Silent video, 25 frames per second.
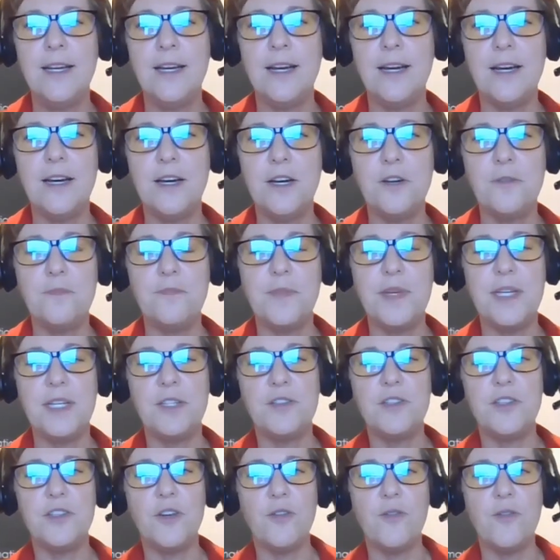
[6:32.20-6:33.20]
Um,
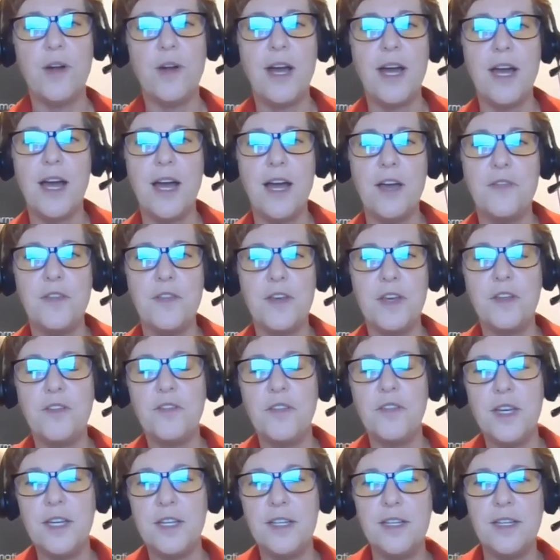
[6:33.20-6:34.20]
and so I, I, think
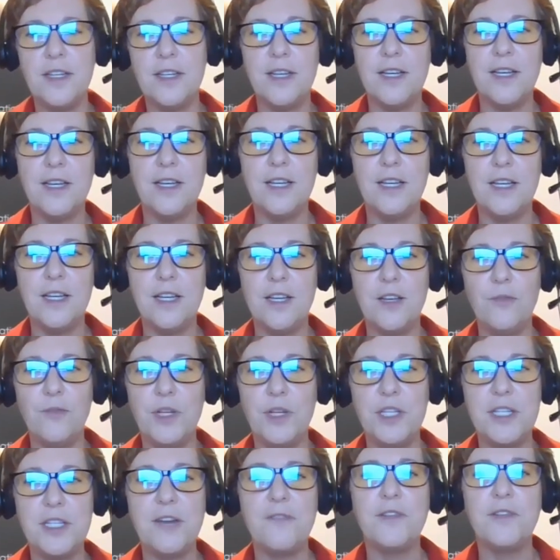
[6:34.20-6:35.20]
that eh,
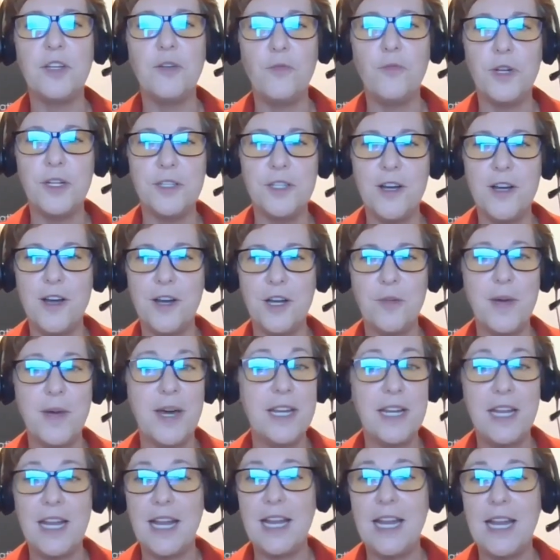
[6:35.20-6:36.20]
we definitely want to talk
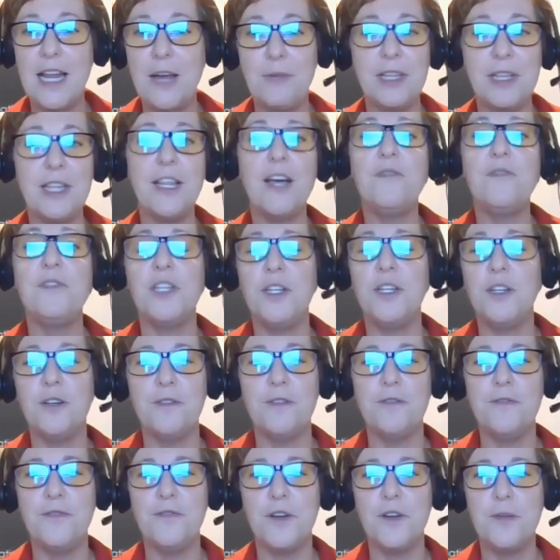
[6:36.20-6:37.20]
about it. and I would love to
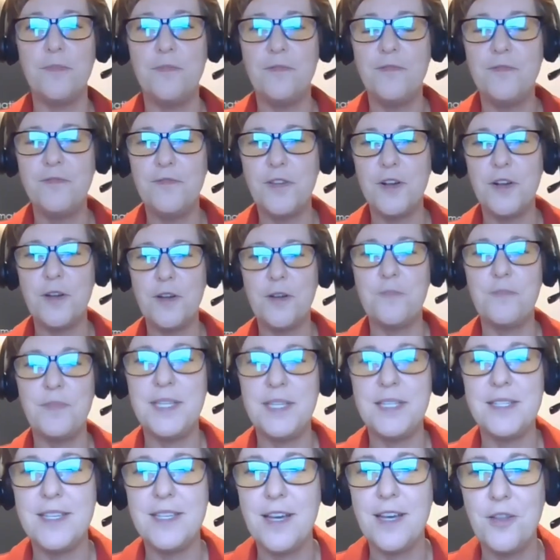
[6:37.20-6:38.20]
hear from from
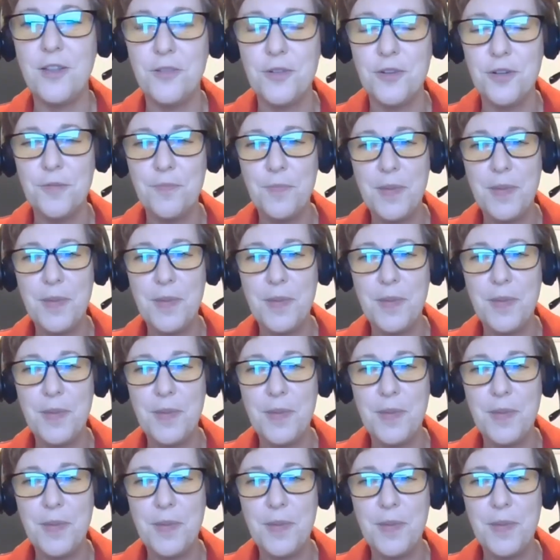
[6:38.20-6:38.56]
these other